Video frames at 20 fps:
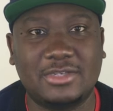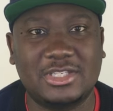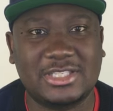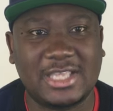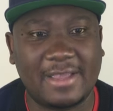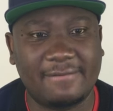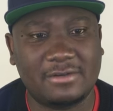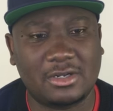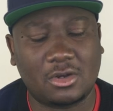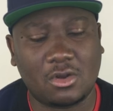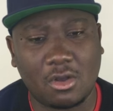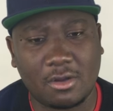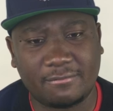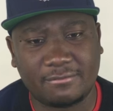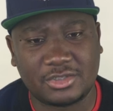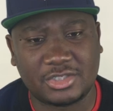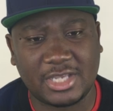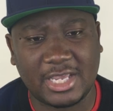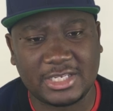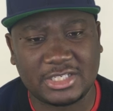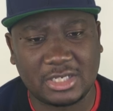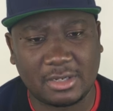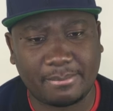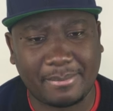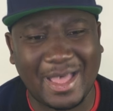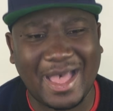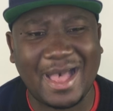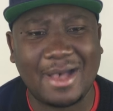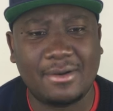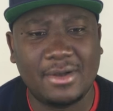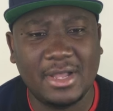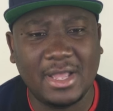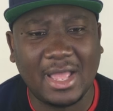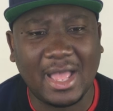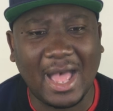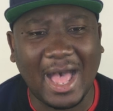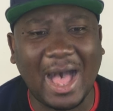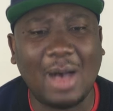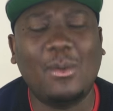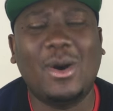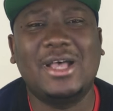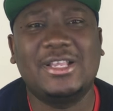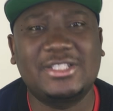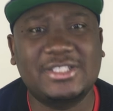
just having a conversation about how I